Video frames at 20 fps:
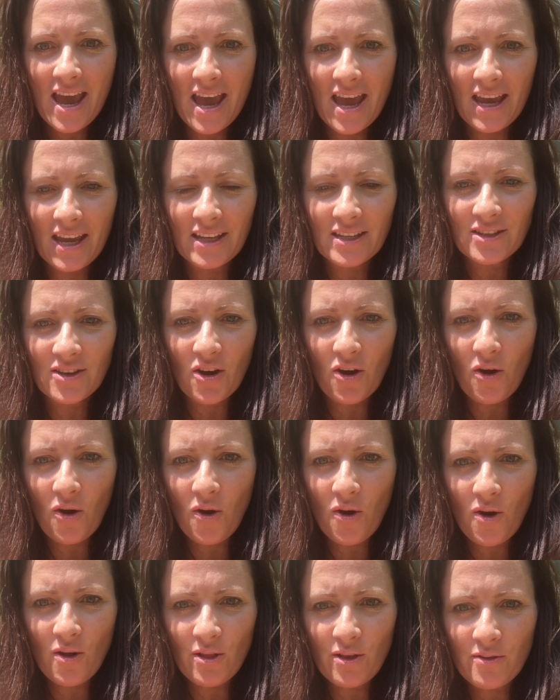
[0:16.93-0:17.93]
and
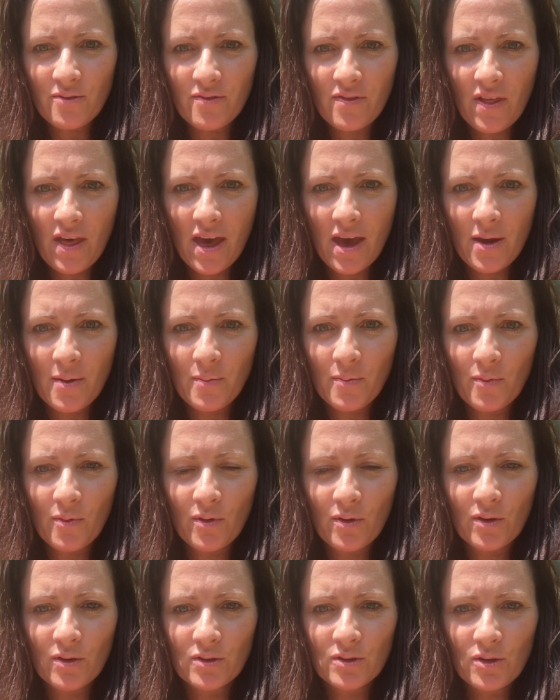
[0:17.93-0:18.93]
all of them
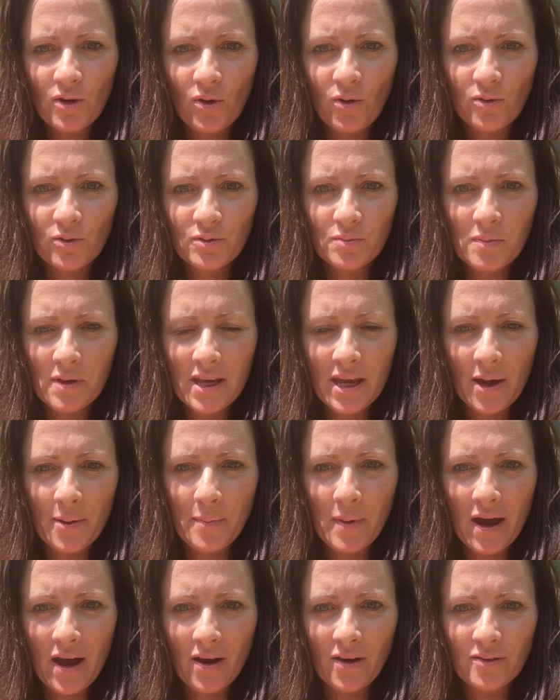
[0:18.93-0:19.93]
told me
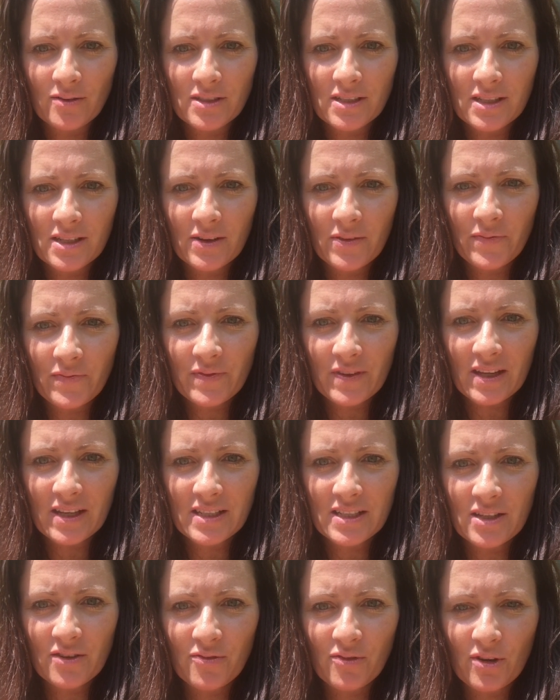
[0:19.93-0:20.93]
about
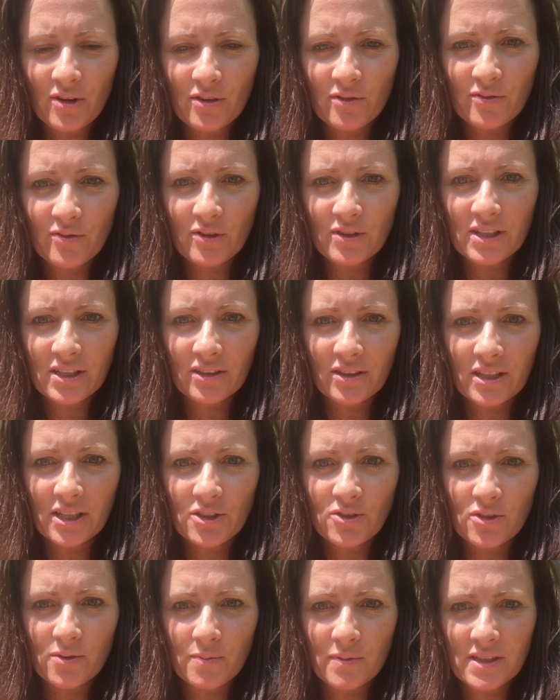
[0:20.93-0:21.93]
different fertility
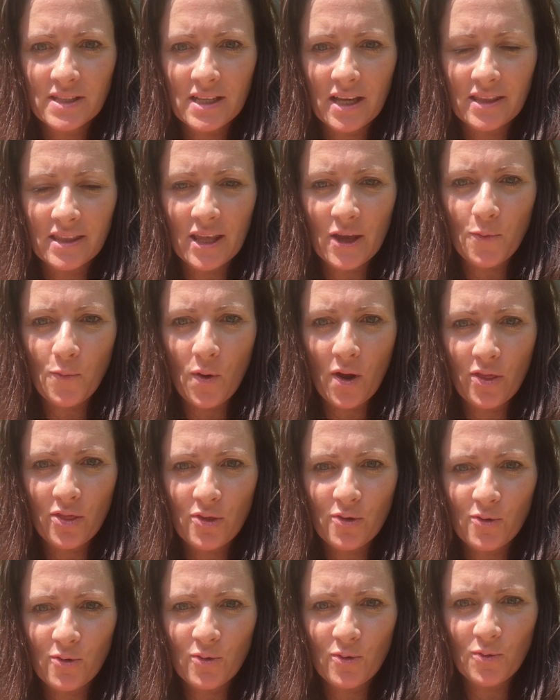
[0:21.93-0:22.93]
treatments that they went
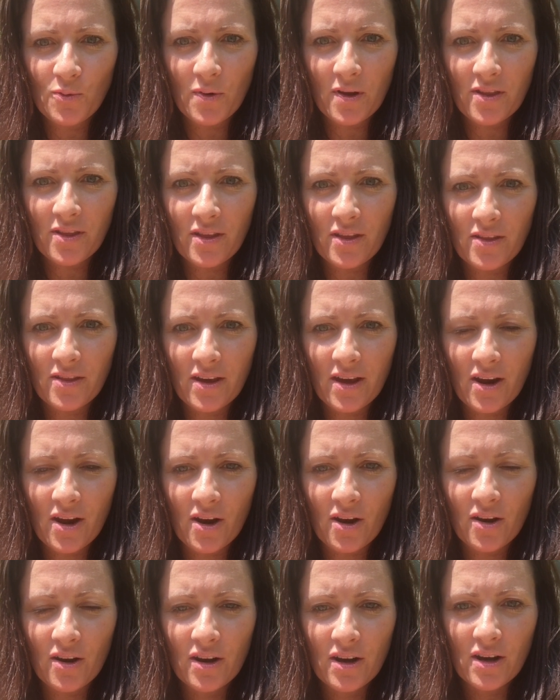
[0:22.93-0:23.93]
through with
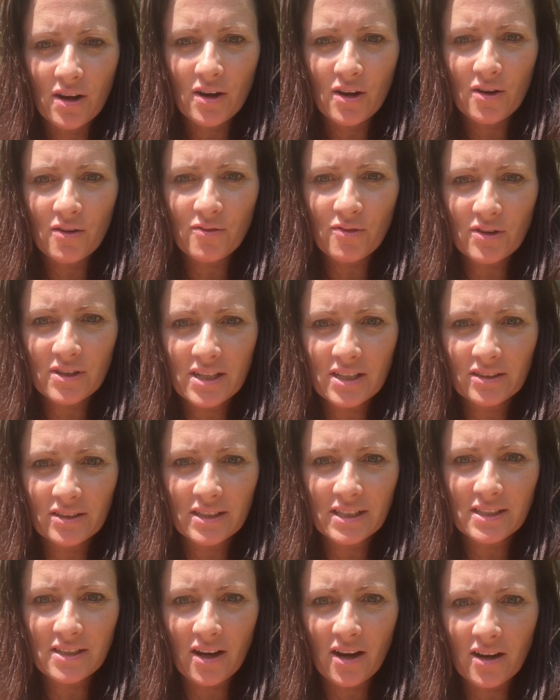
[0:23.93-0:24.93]
their
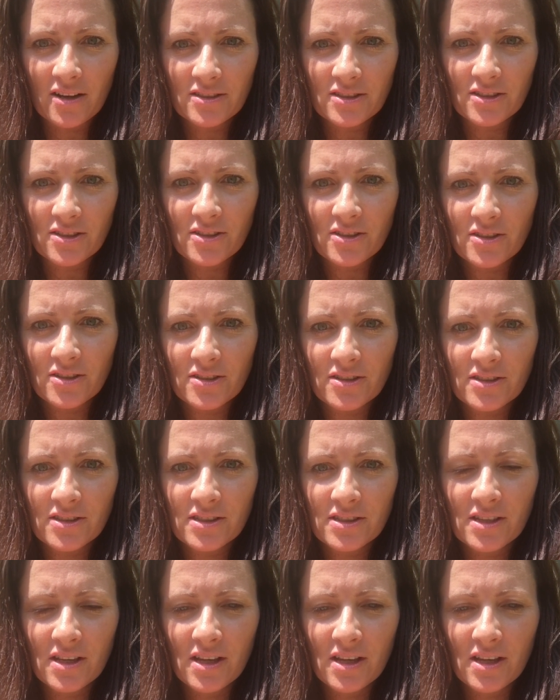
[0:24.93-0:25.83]
fertility doctors